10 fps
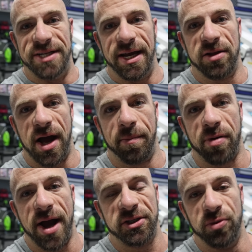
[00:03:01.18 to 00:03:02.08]
a decline
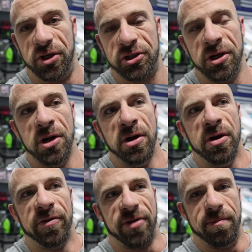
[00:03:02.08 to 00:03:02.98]
press, which
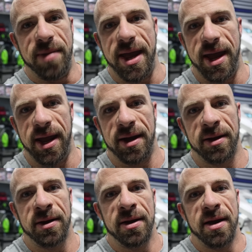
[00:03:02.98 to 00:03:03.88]
for me,
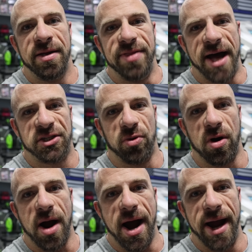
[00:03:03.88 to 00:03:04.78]
that's
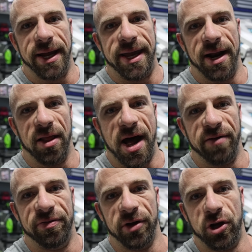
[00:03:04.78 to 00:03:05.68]
where I get a lot
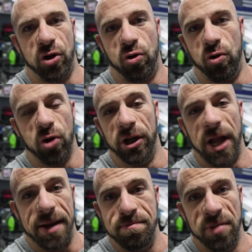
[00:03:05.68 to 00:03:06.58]
of good
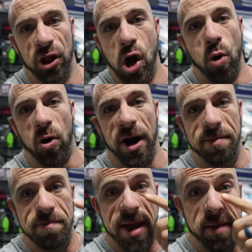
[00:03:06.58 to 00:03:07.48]
like lower
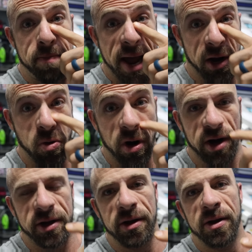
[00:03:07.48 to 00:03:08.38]
and mid pec
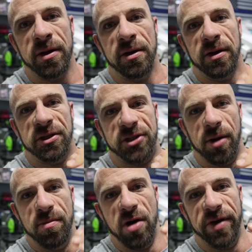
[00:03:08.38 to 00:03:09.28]
work.
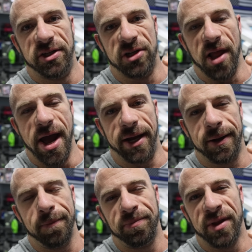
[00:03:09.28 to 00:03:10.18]
So moving to like
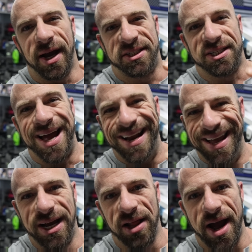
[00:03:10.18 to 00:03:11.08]
a slight
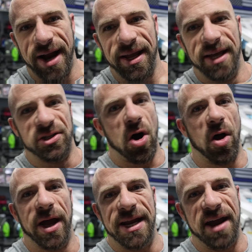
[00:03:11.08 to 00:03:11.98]
incline is
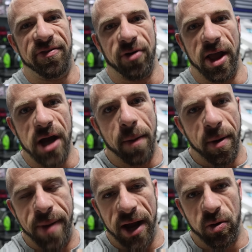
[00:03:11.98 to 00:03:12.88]
all I need for like
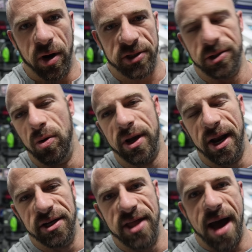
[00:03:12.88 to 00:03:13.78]
upper pec work. So we'll
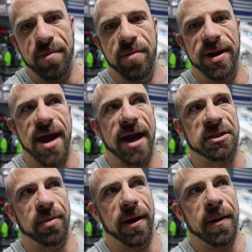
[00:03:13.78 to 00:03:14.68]
get into that movement
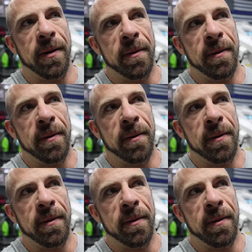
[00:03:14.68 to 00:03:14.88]
next, but